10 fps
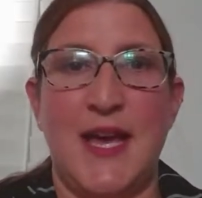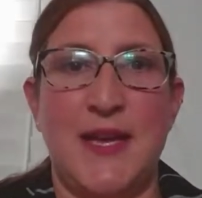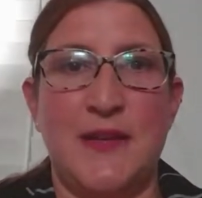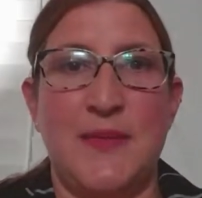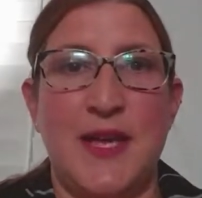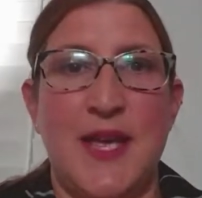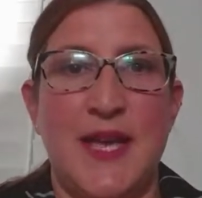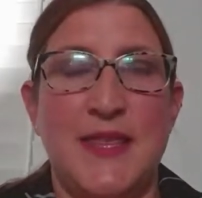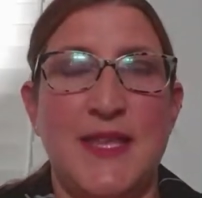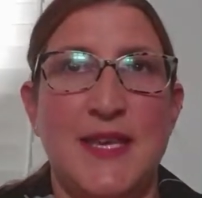
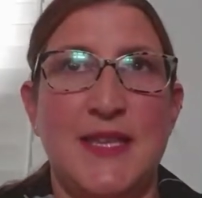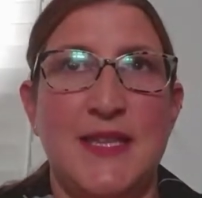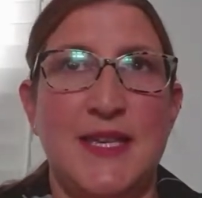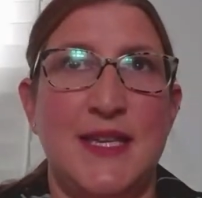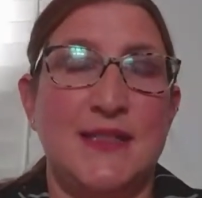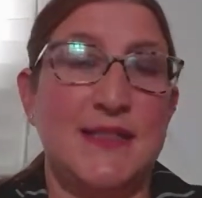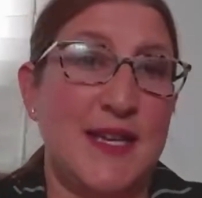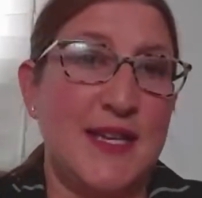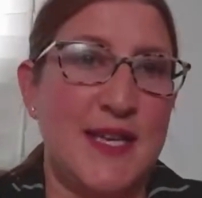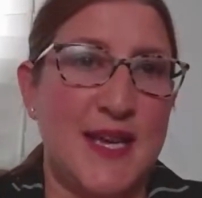I think the
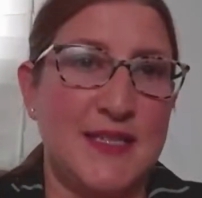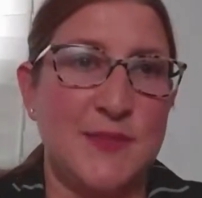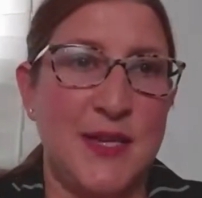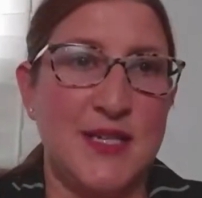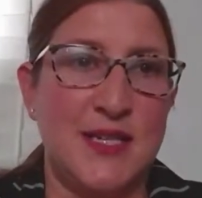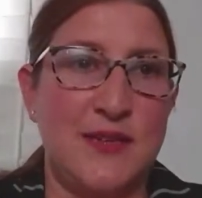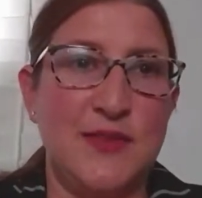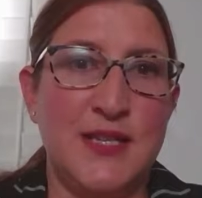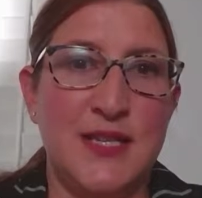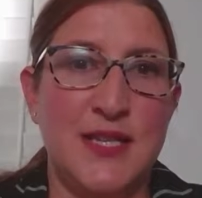anxiety aspect
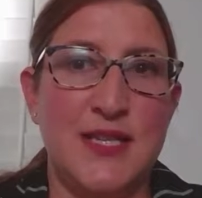of it